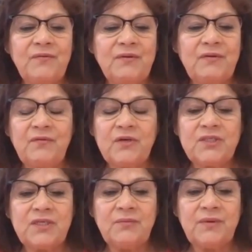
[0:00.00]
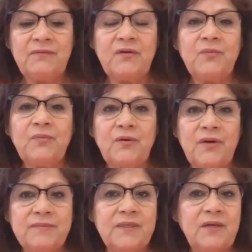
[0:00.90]
very fortunate. We have other
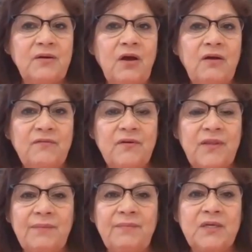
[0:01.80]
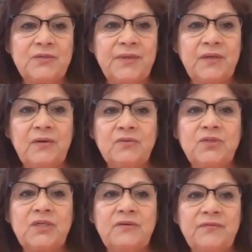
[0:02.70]
programs that can offer that mentoring
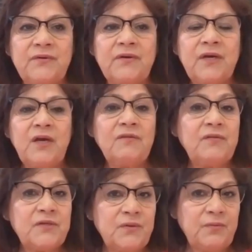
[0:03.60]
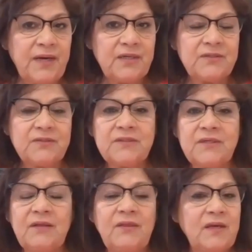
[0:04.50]
coaching for directors.
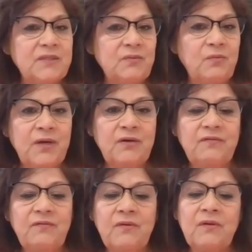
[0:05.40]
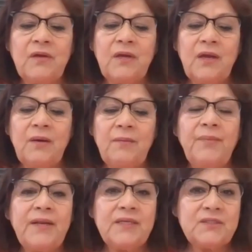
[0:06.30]
And I think it's wonderful.
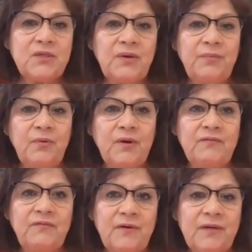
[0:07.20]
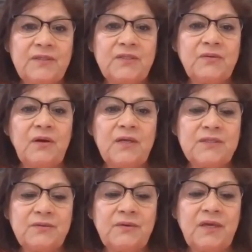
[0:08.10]
But it's so important for us to
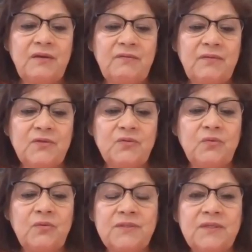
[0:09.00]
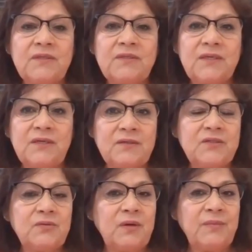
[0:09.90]
also give the tools and the skills
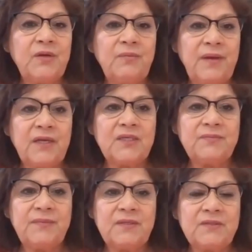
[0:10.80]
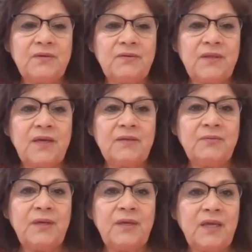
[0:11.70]
to our middle management so that
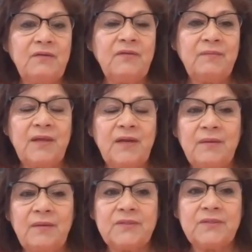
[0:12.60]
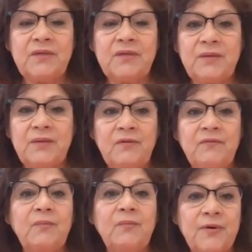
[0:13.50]
we give them that opportunity to
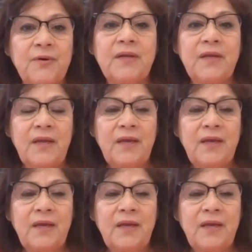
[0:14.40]
move upward.